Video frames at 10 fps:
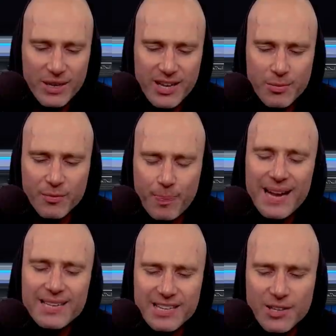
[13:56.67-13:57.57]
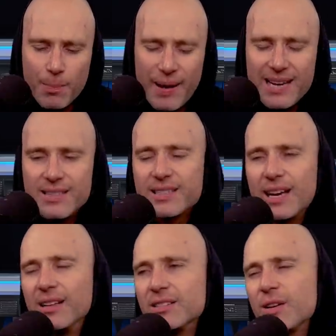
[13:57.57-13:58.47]
in terms of pain, yeah, so pain
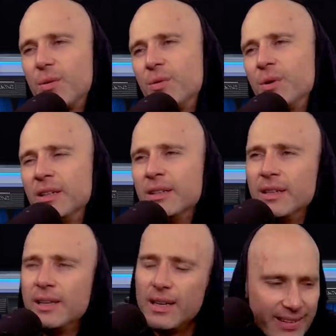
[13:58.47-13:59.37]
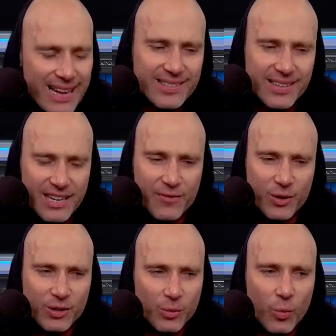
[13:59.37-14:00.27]
scale. So that's a
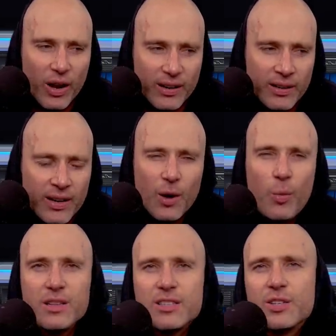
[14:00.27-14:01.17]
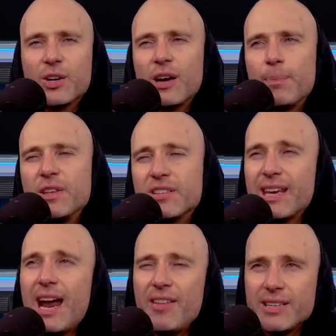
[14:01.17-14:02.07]
difficult one. So I once took the
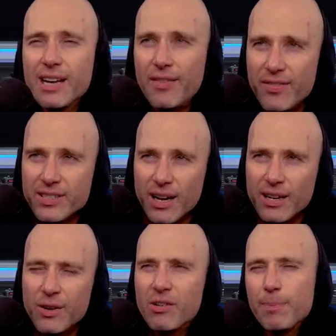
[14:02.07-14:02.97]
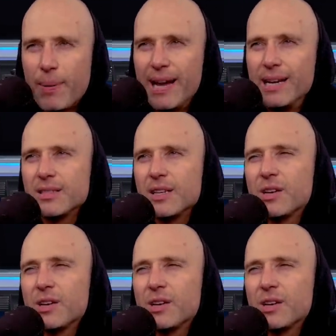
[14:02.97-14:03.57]
scariest thing I've ever done, not really pain, as I